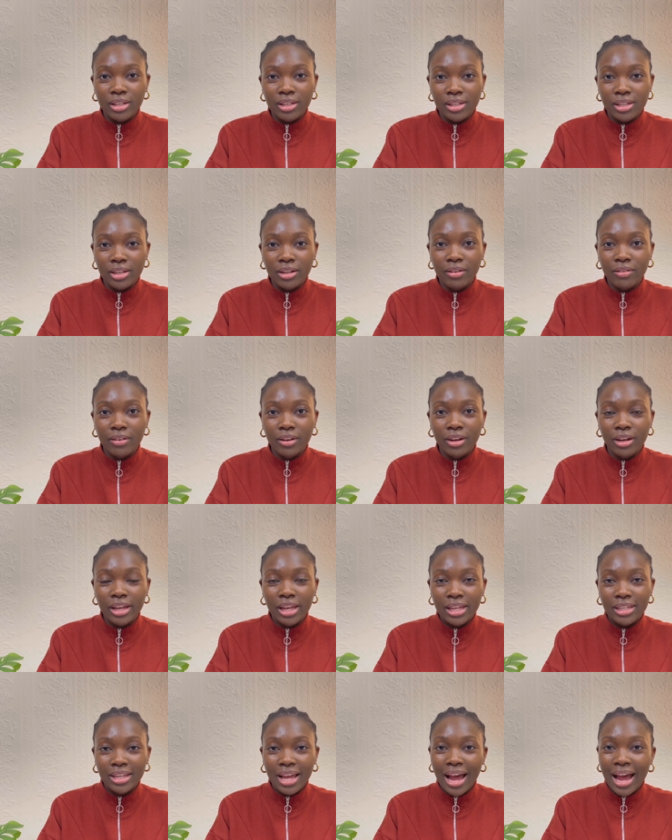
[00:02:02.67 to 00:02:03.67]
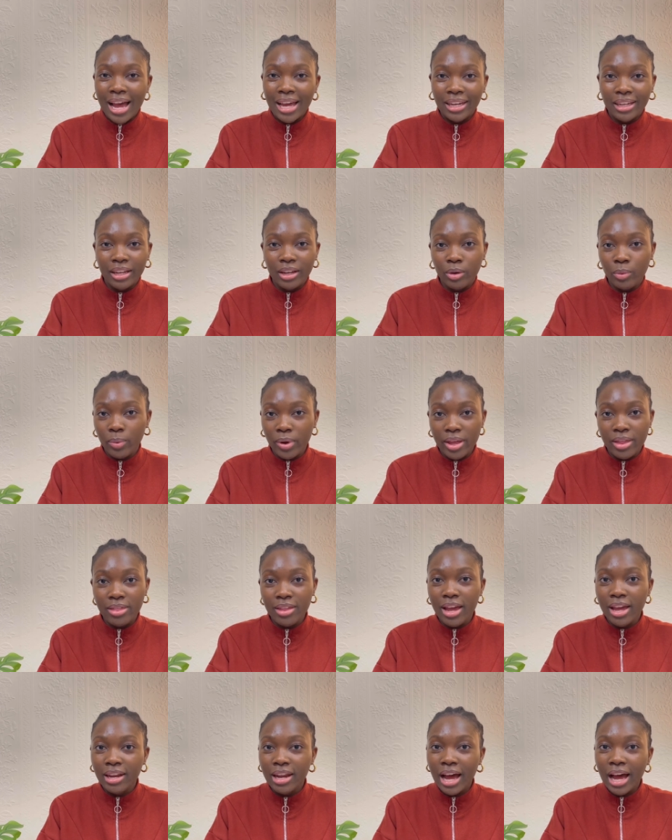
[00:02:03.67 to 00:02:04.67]
silver is added with
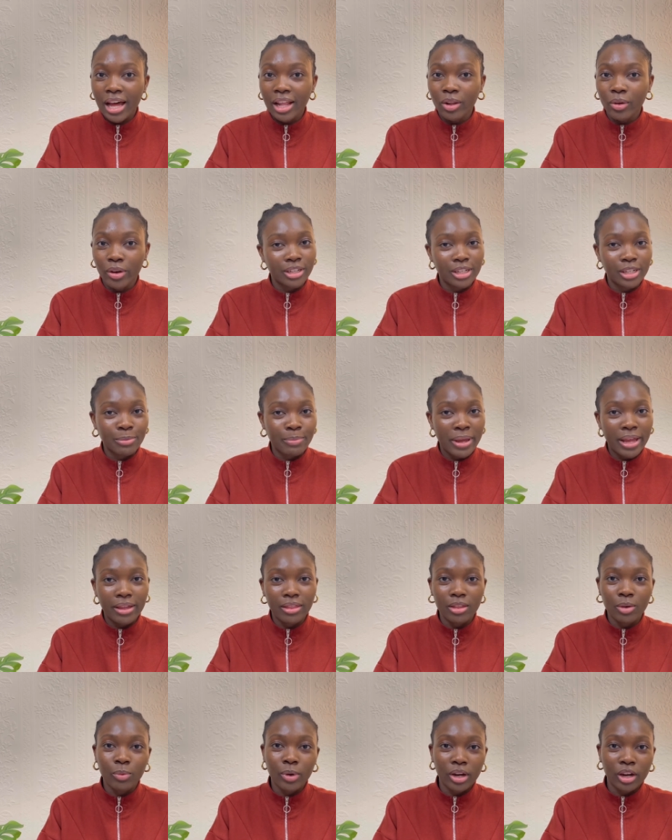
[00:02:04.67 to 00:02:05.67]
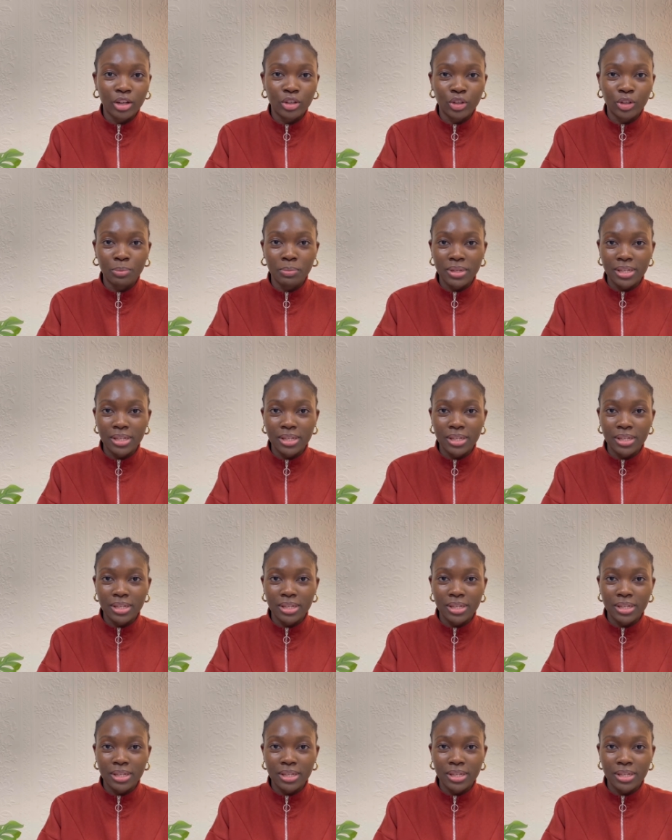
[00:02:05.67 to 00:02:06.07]
an alloy to make the 100%.